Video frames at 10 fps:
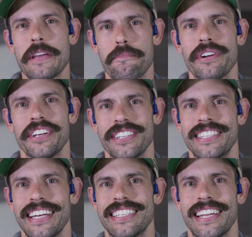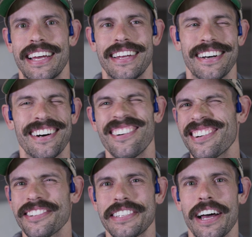I had a hotel room for Friday night
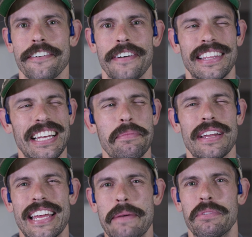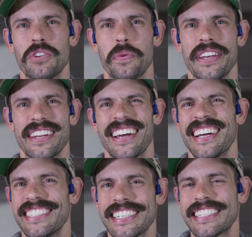because I didn't want to get done with the race,
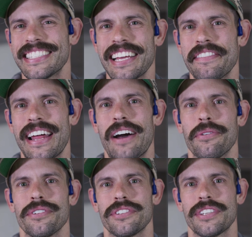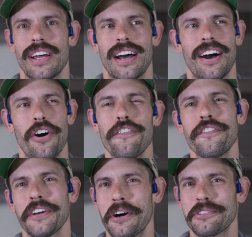pack up, drive back,
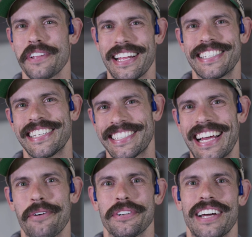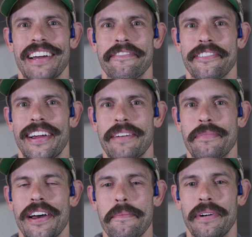repack, and then drive right back in the morning at
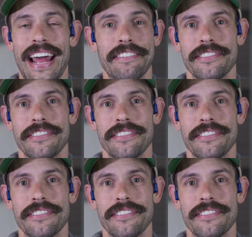7 a.m.